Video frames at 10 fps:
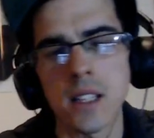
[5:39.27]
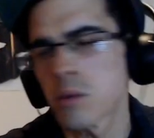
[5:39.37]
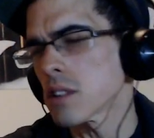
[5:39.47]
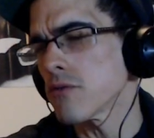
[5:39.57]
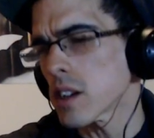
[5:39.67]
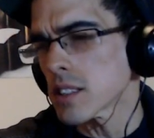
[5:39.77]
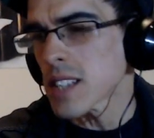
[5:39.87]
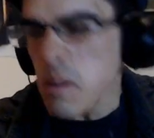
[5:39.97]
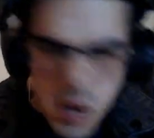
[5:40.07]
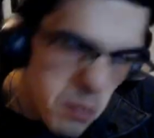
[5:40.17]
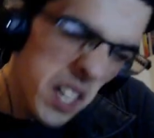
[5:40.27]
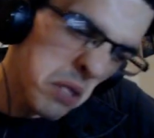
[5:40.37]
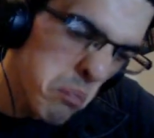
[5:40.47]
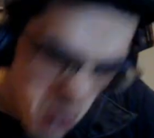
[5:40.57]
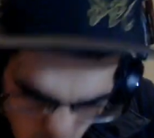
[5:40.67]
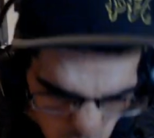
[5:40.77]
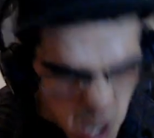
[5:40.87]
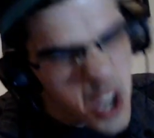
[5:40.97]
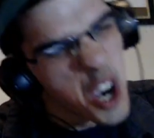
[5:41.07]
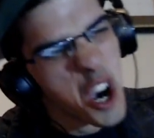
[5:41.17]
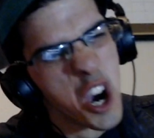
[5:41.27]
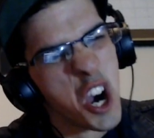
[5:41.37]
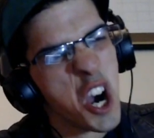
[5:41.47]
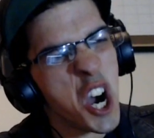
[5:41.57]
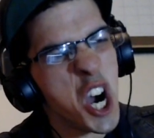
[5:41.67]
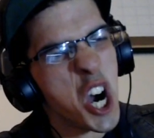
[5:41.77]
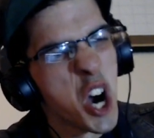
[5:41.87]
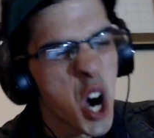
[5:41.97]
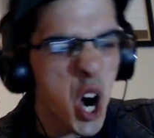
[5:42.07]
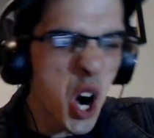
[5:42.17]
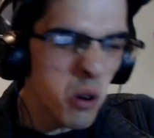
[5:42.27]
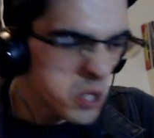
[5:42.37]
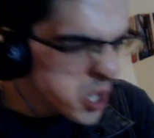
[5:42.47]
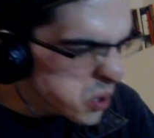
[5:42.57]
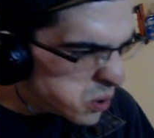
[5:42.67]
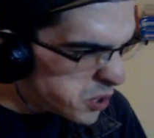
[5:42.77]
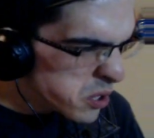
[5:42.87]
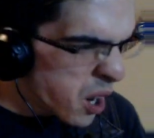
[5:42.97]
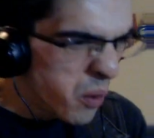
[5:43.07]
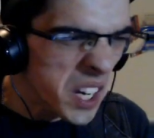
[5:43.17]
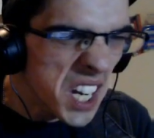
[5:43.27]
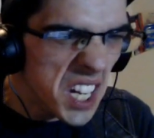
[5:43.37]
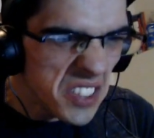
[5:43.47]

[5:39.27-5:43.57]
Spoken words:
What the fuck does that mean? But it's broke. Oh, dude, you're going in.